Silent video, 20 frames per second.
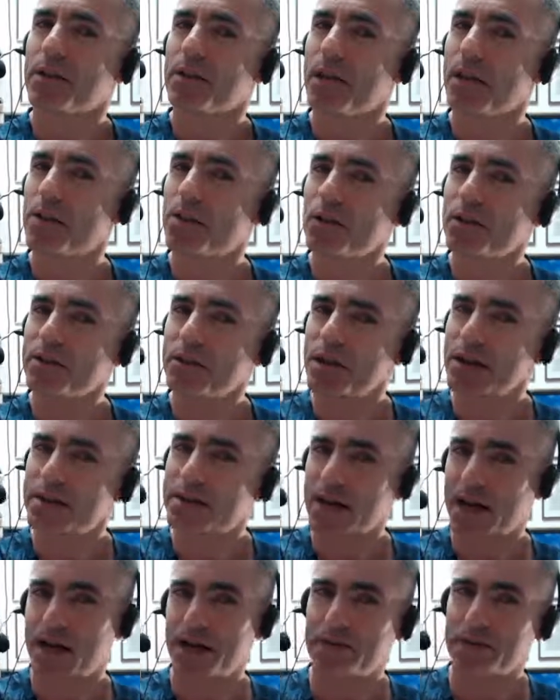They looked at
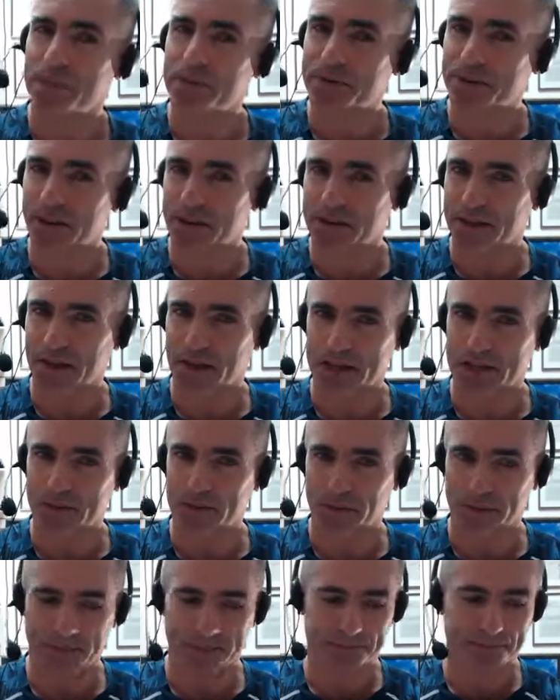data from
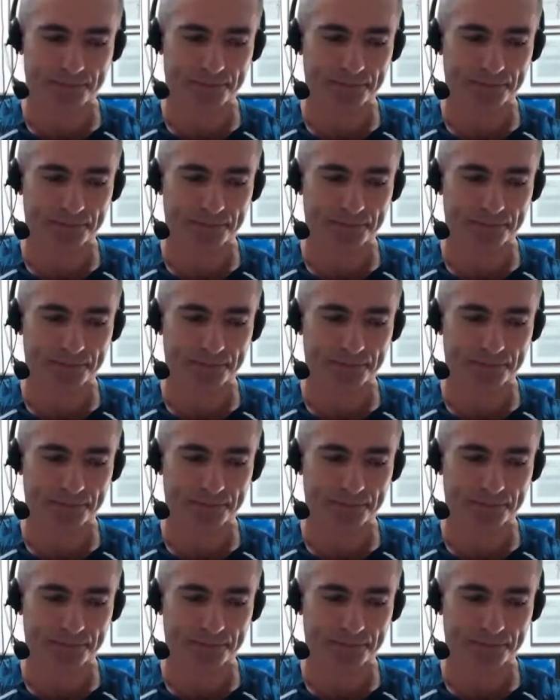10,000 women